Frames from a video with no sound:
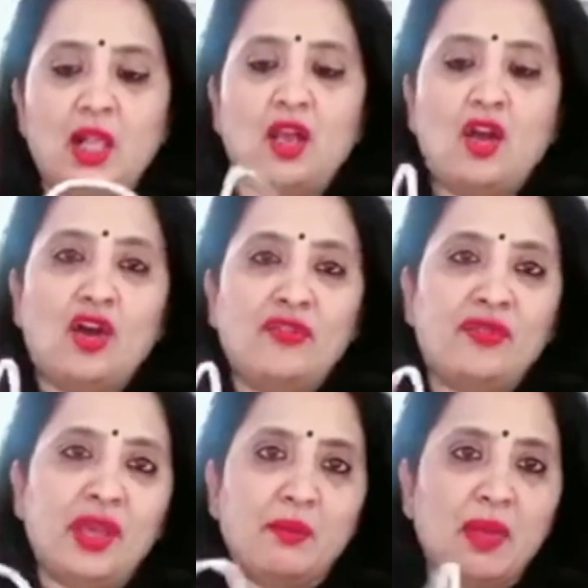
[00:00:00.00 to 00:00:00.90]
of
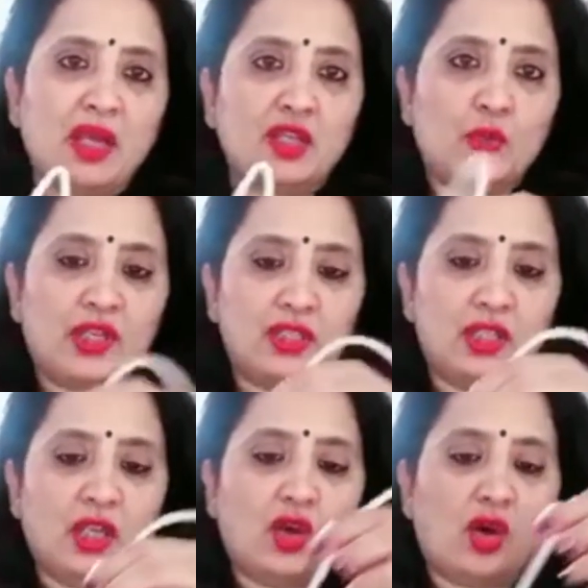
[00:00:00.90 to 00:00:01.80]
m by 20
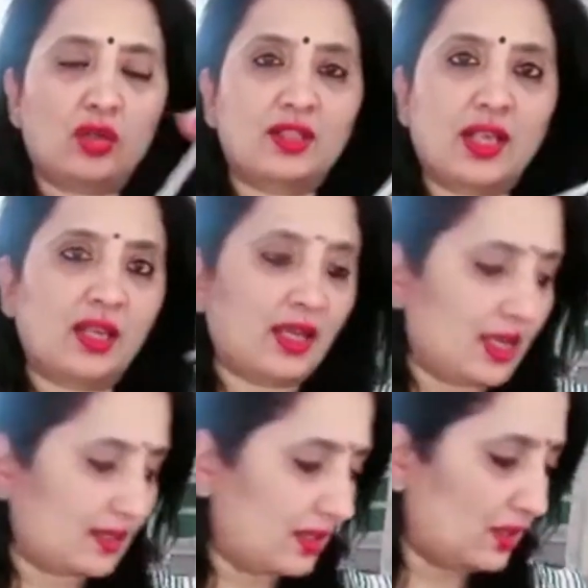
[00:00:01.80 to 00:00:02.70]
oxalic
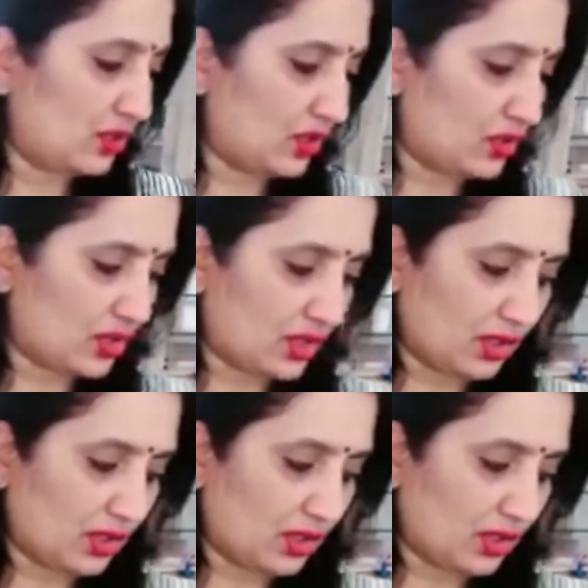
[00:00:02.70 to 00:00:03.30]
acid solution.